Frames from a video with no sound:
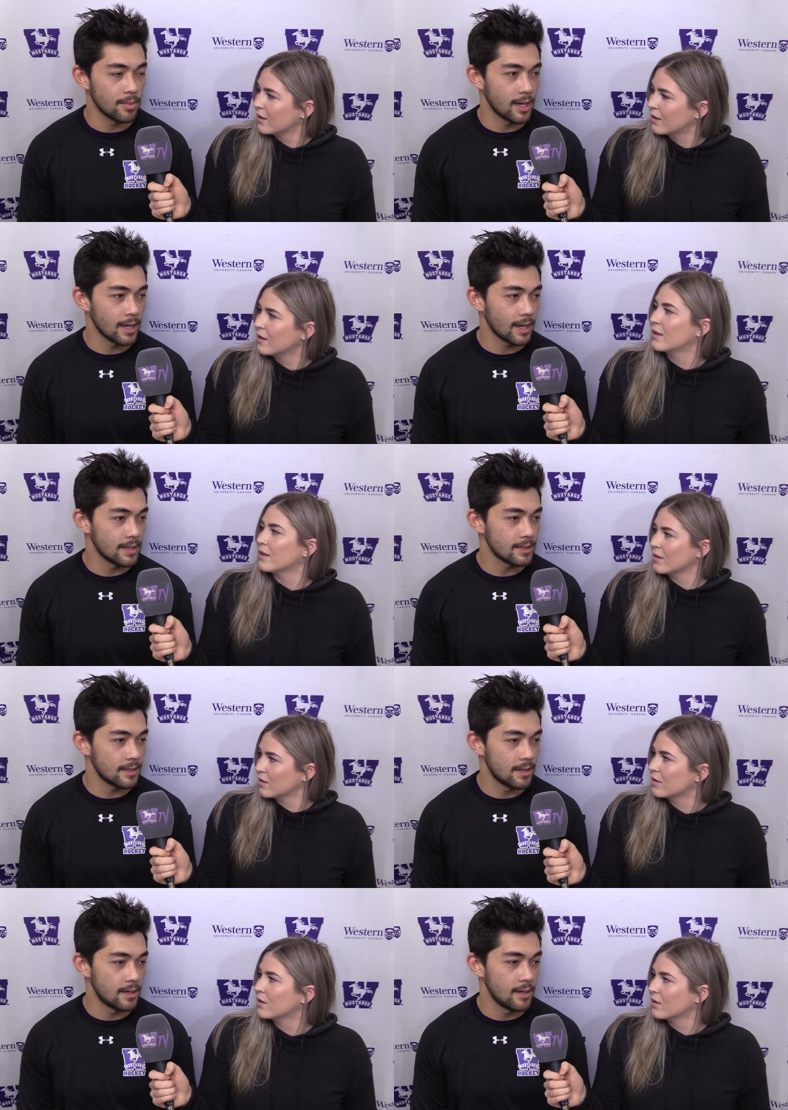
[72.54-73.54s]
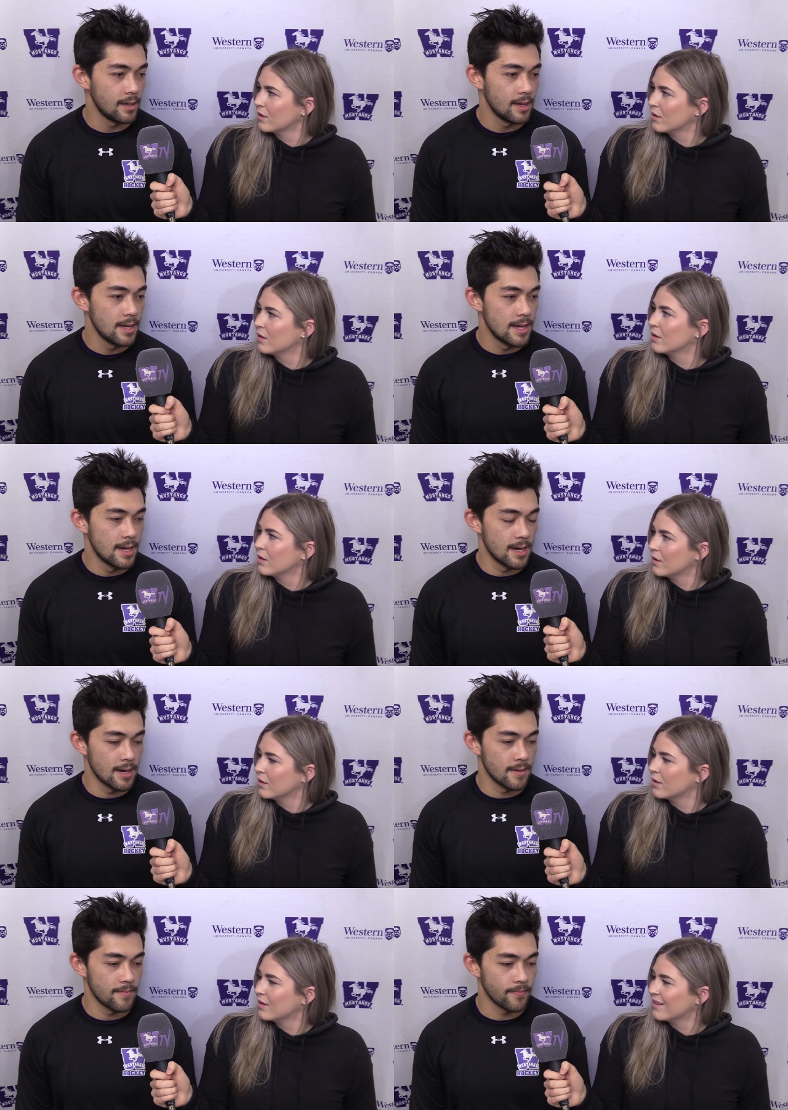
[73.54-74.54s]
Speaker 1: to play against, and
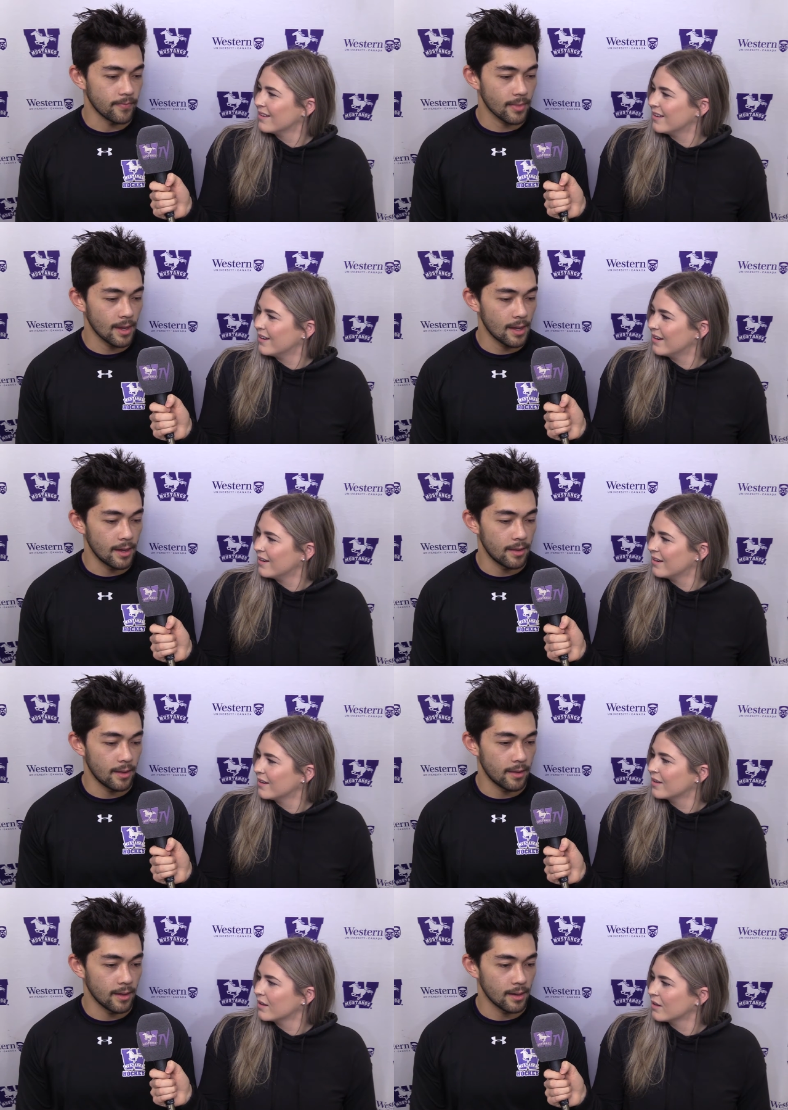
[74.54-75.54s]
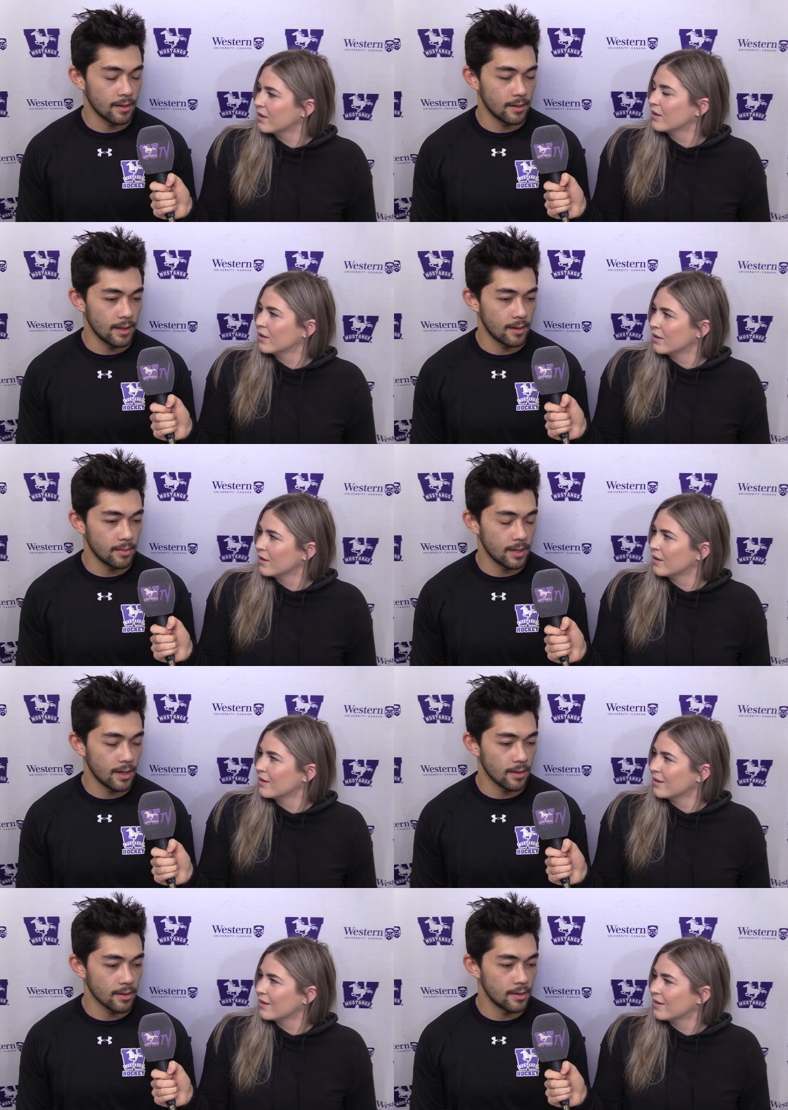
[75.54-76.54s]
um, I, th- I, think that'll be
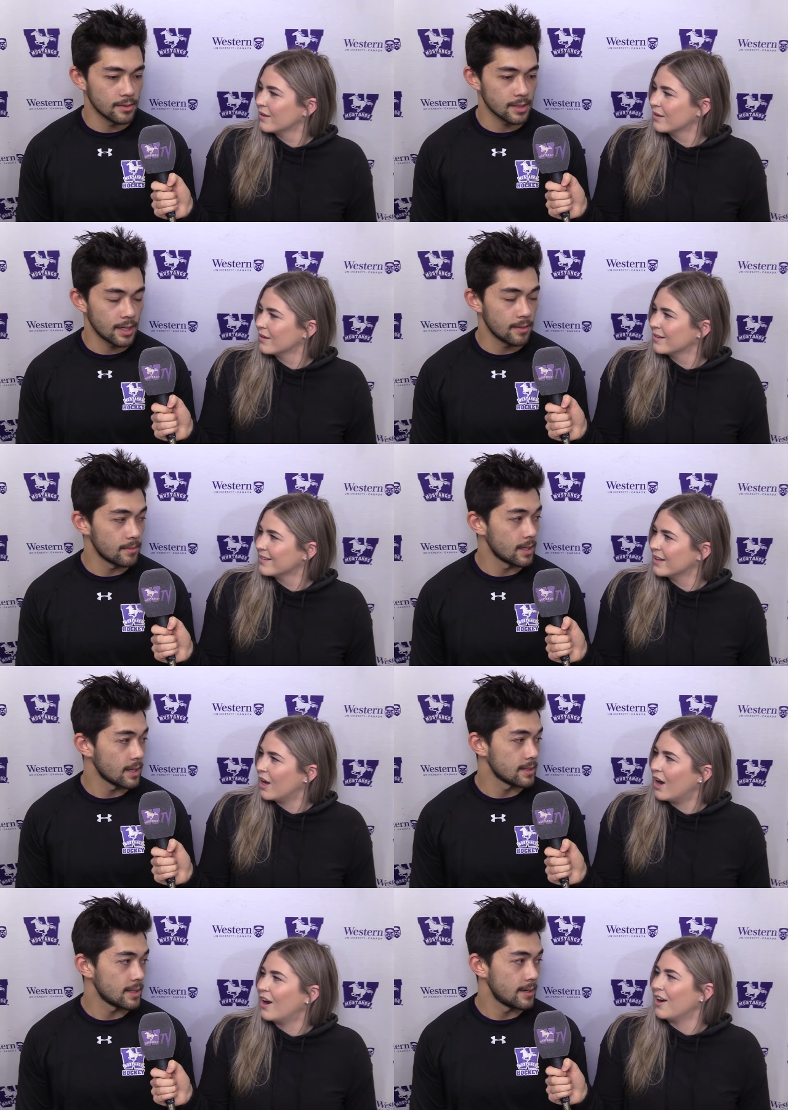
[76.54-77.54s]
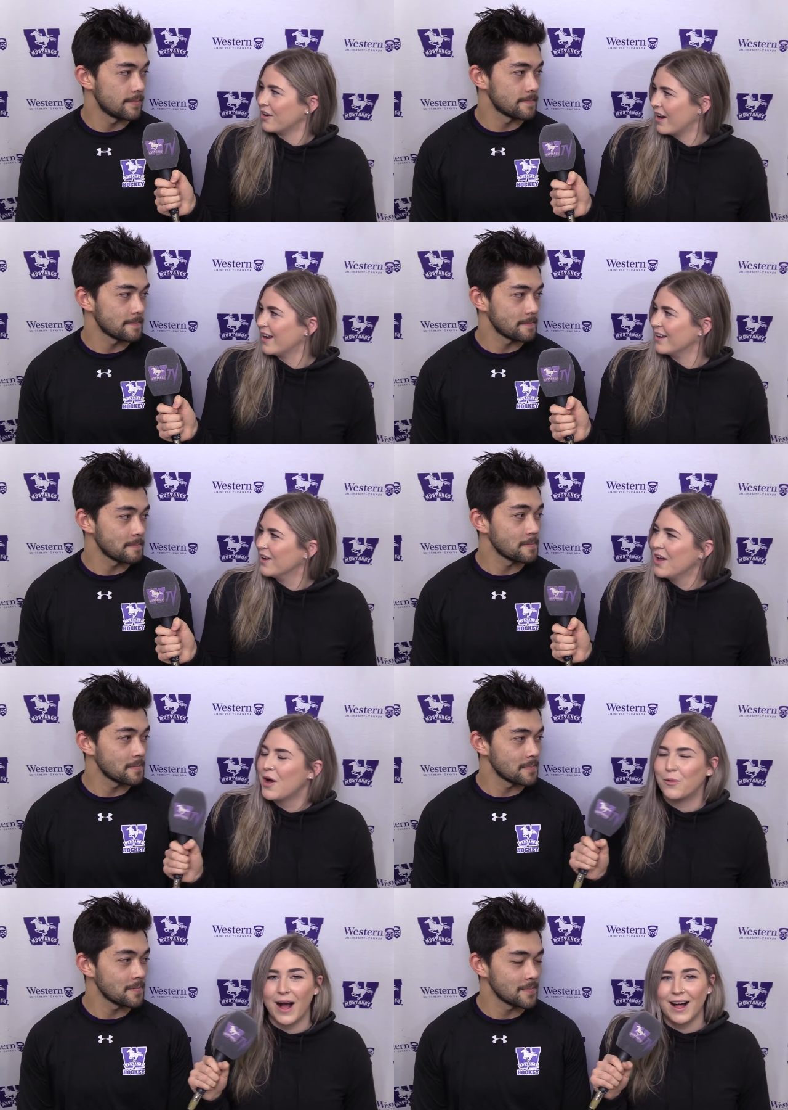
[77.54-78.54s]
another close game against them.
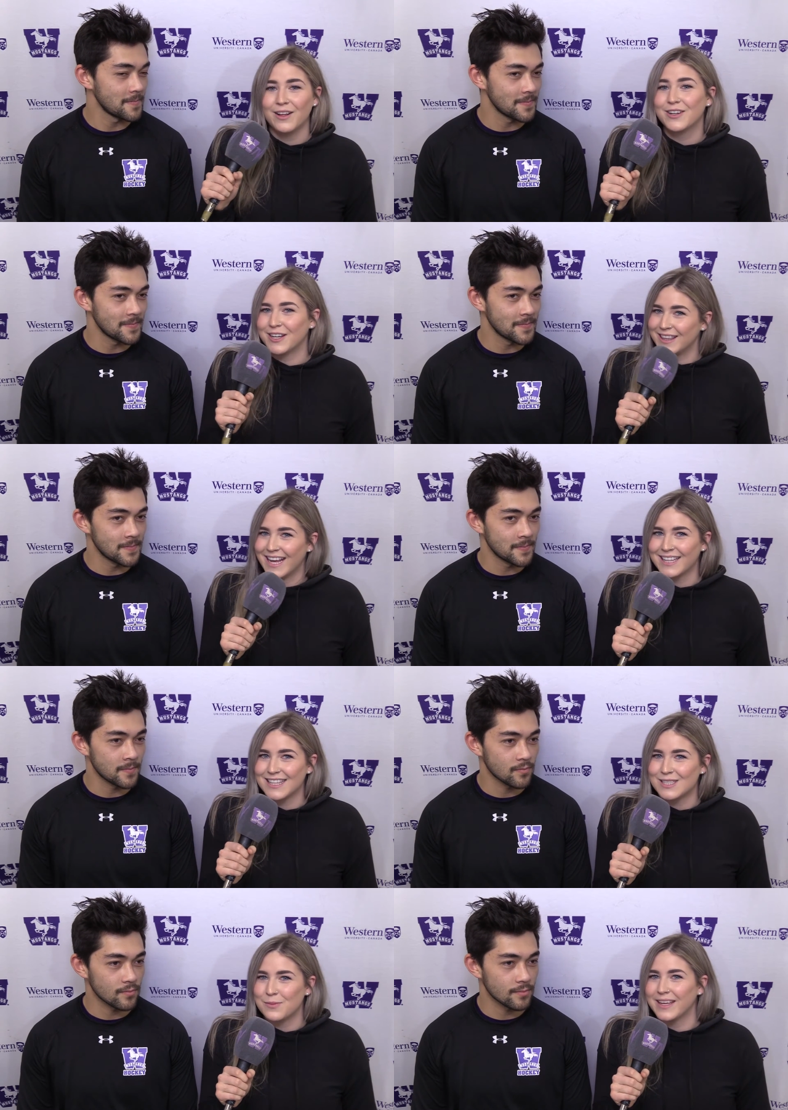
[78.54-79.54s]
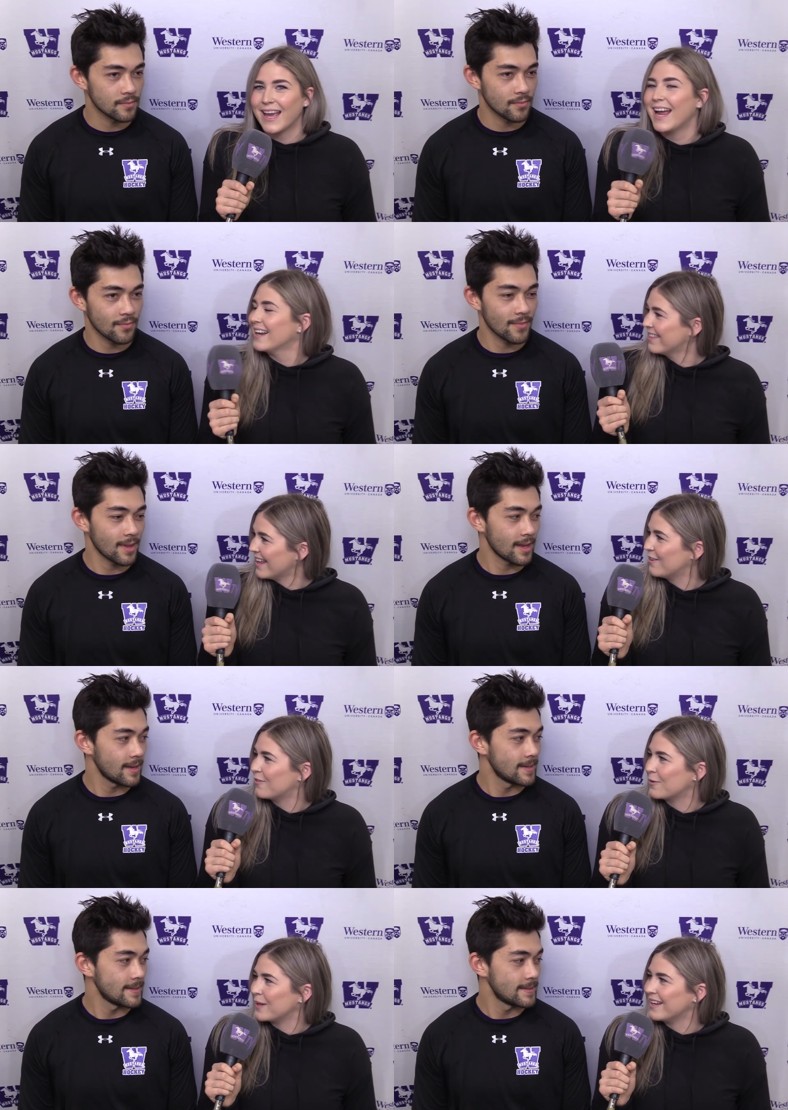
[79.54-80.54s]
Speaker 2: Well, good luck this weekend, and thank you
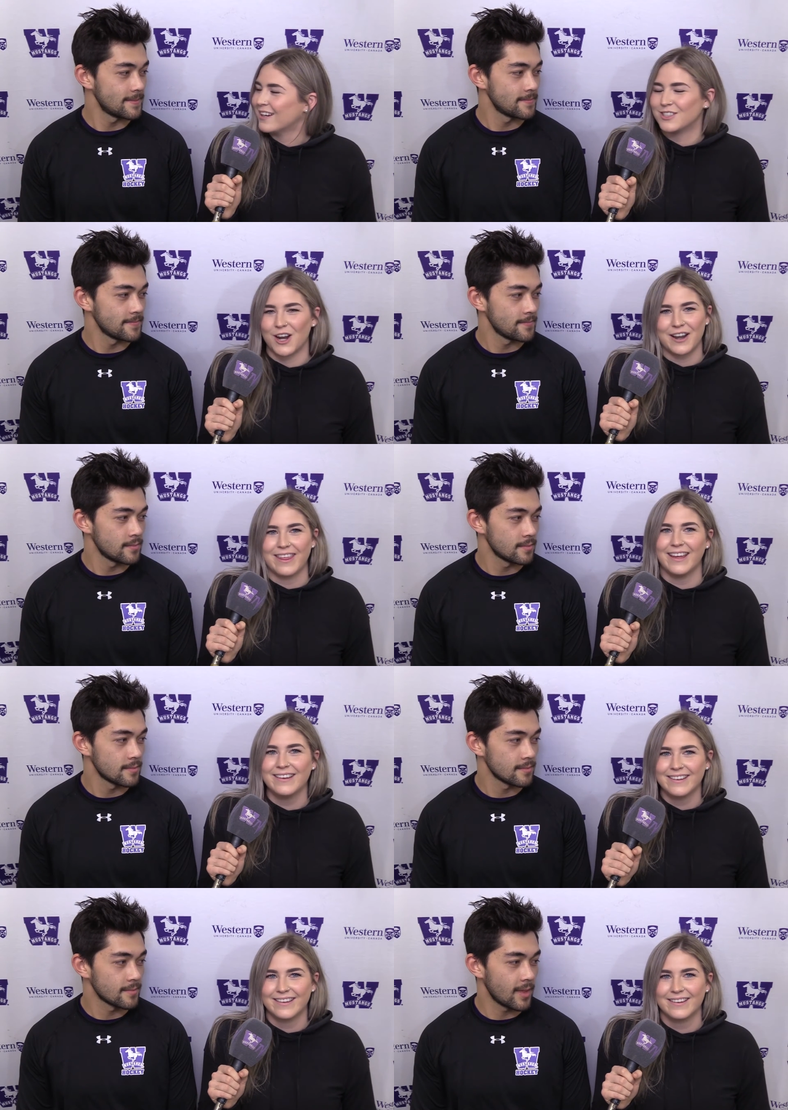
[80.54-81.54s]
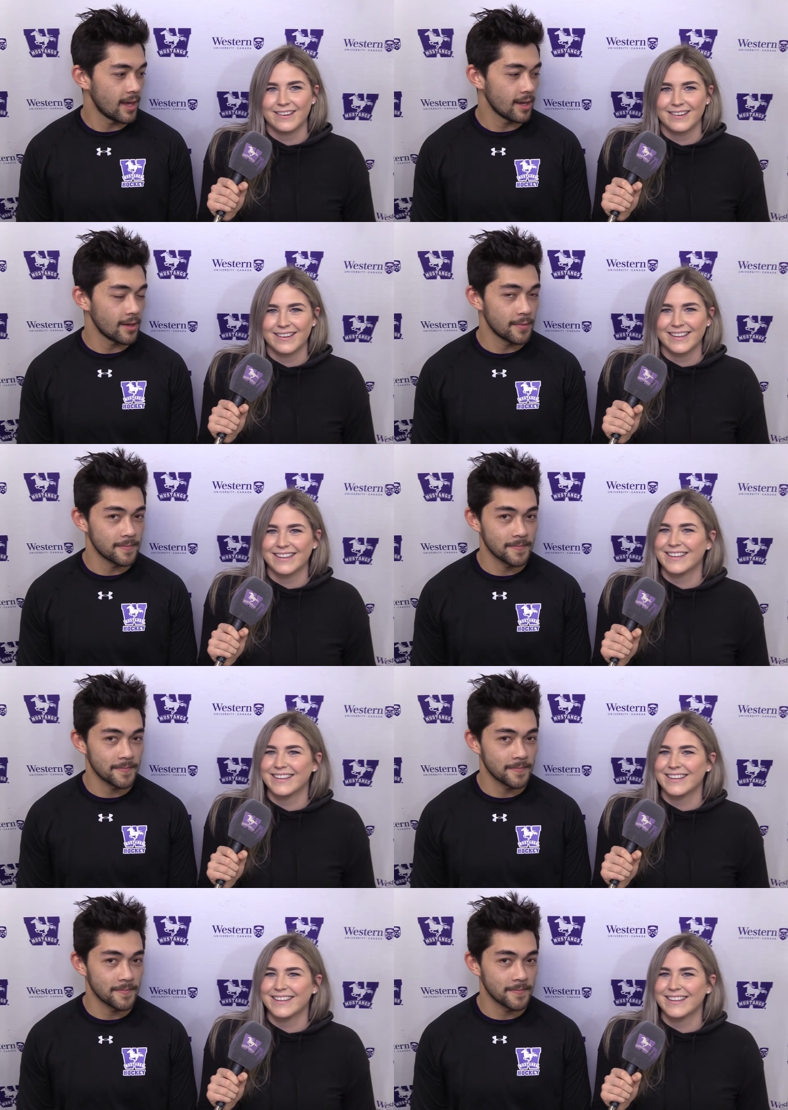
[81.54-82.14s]
for being here, Jonathan.
Speaker 1: Thank you.